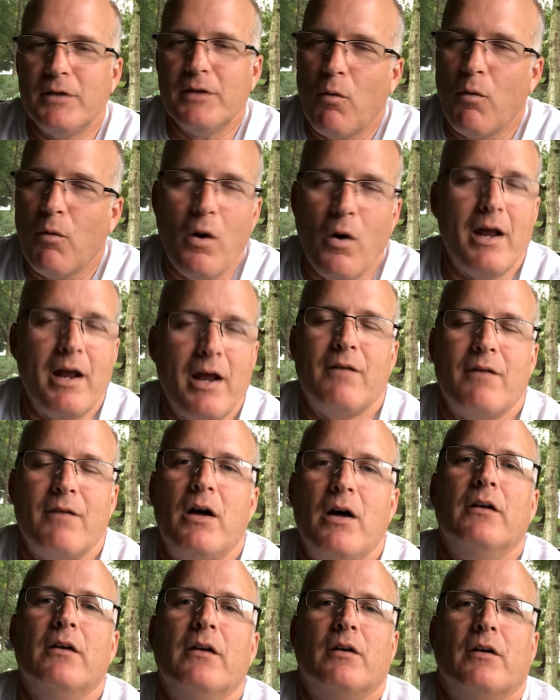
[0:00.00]
you know, one out of a
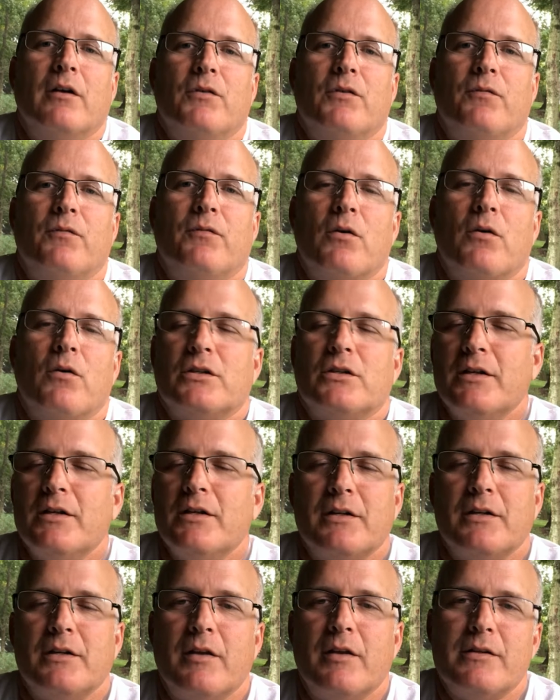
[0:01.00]
100 of you folks
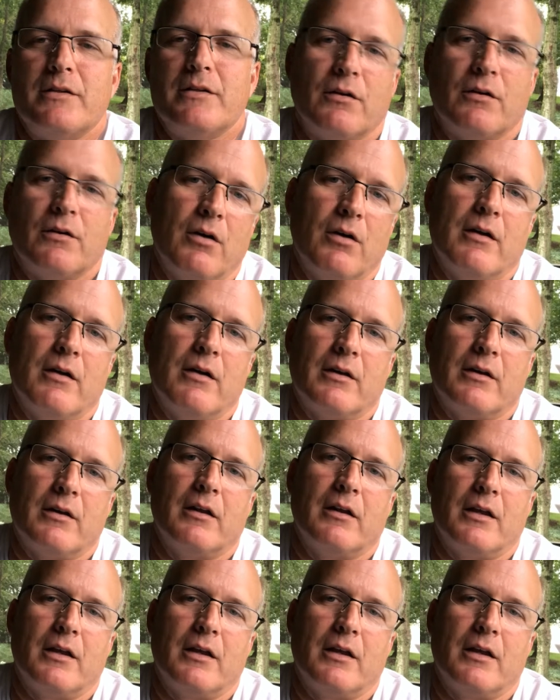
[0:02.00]
listening to this are going to